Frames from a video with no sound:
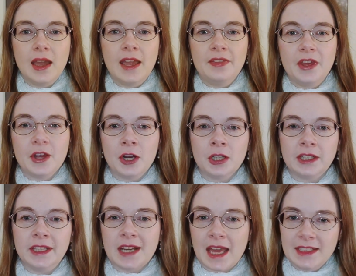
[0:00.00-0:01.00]
in the
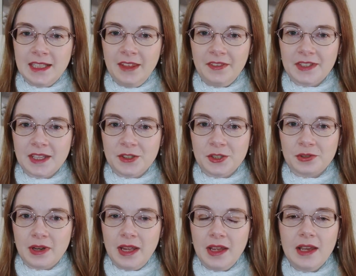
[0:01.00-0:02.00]
early 19th
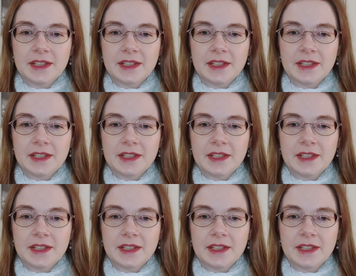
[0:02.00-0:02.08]
century.